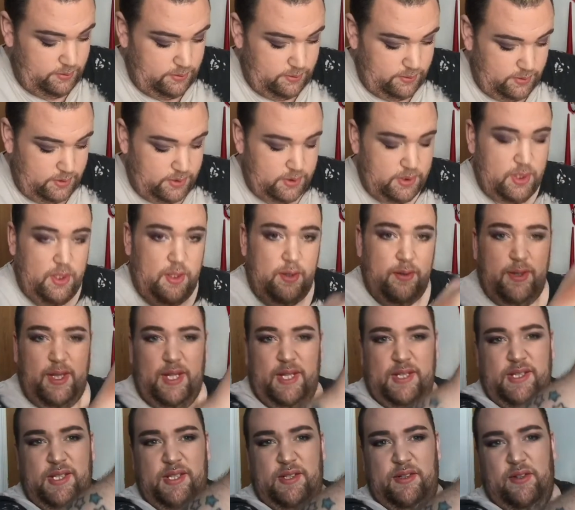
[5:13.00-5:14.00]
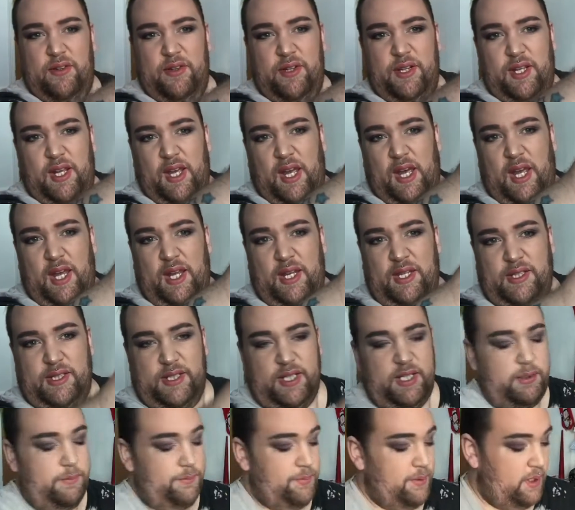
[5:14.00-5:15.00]
So that is like a
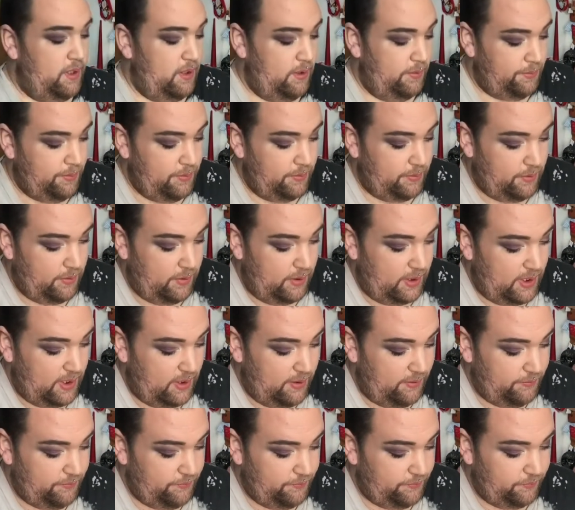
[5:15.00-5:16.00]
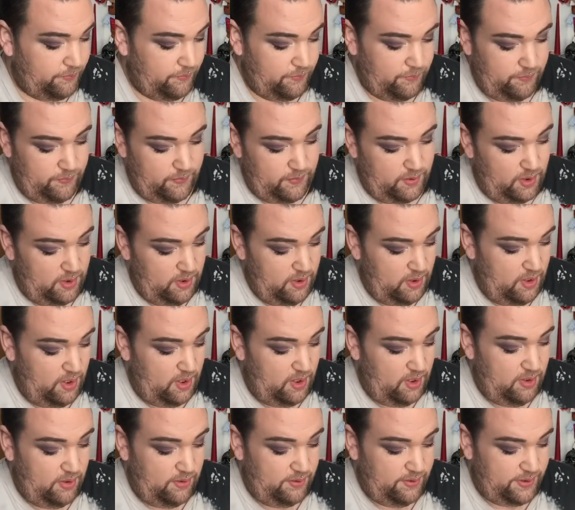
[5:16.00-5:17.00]
deep purple colour.
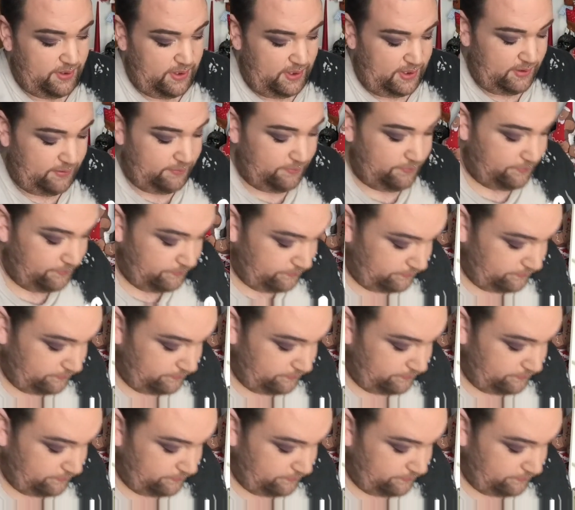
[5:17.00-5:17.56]
I like that.